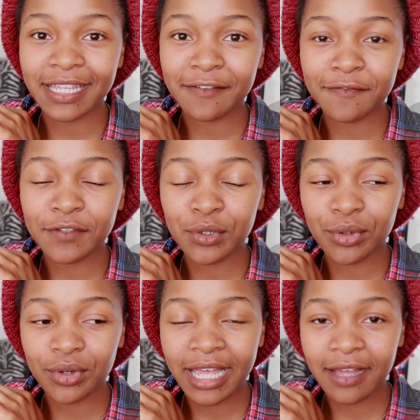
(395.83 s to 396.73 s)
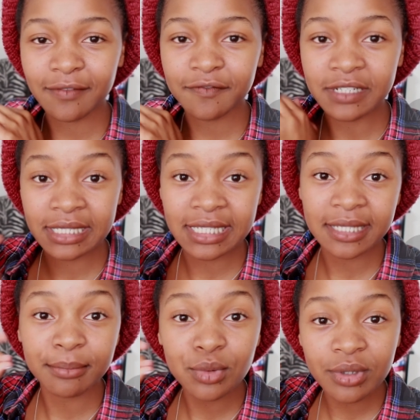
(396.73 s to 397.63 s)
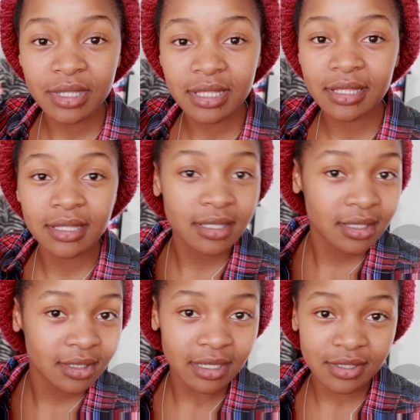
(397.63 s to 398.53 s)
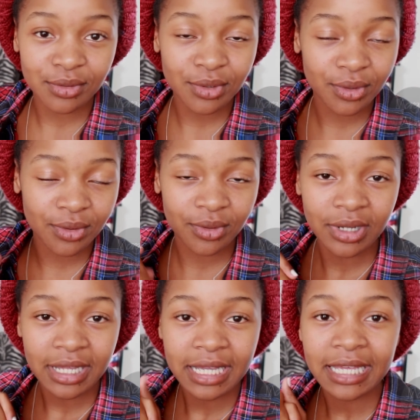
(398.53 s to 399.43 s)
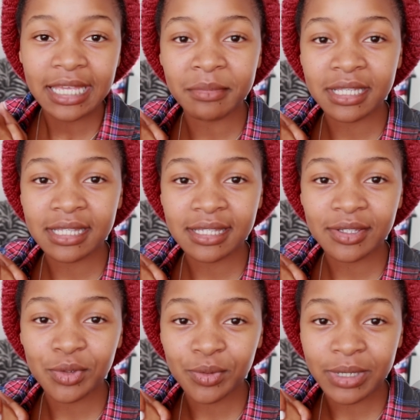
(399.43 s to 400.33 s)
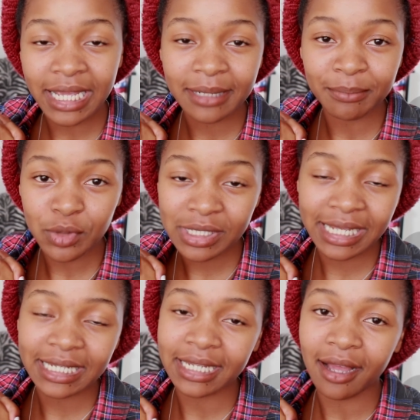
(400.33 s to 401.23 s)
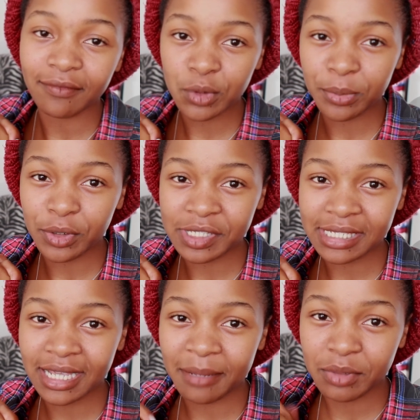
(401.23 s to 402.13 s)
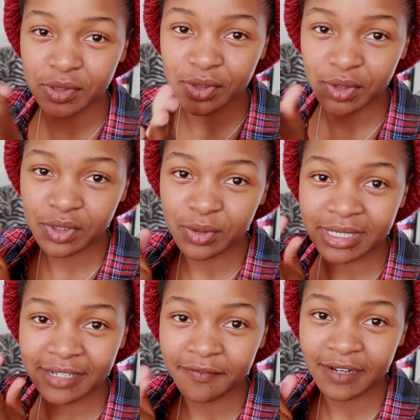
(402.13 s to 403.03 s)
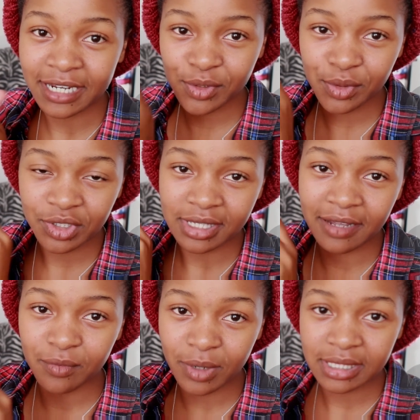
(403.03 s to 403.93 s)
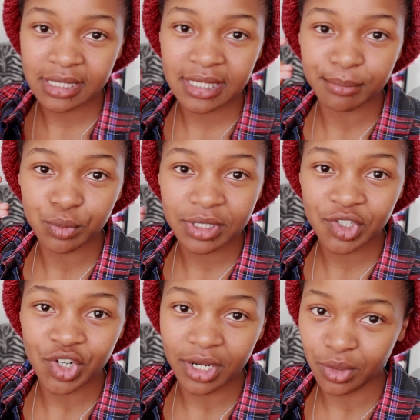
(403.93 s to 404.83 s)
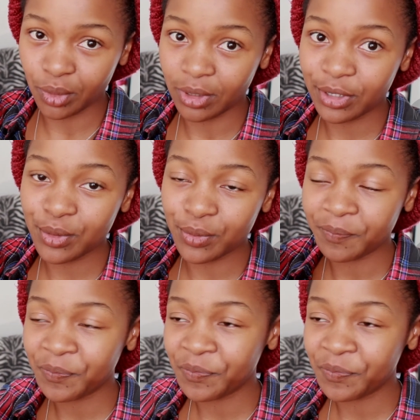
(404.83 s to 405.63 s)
If your hair feels smooth as you go, it means you like most likely have low porosity hair because your cuticles lay flat, so you just have one smooth strand all through.